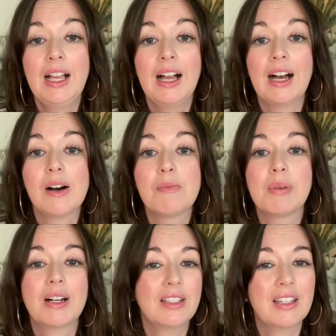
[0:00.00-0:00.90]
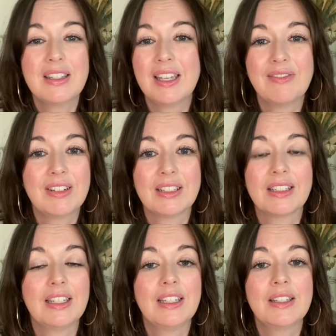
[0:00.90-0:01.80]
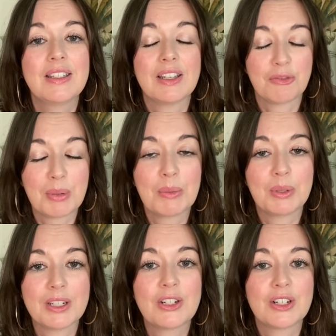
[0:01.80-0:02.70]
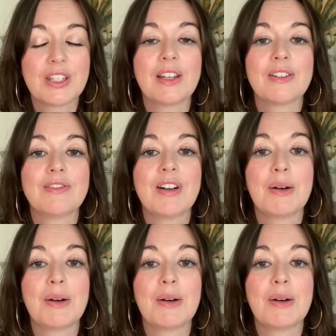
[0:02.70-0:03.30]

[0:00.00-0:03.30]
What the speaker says: But you can definitely self-publish yourself.